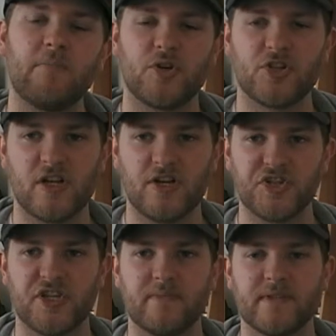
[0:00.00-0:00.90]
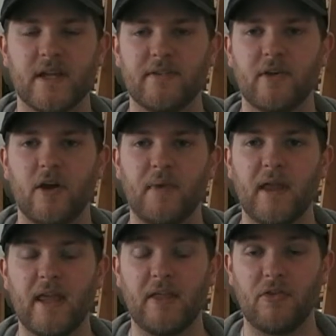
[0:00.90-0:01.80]
Emperor's Children ships that's
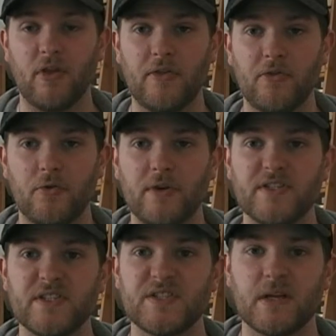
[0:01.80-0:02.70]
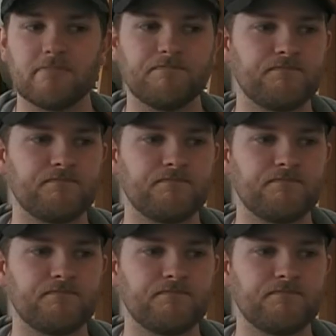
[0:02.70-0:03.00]
coming into the system,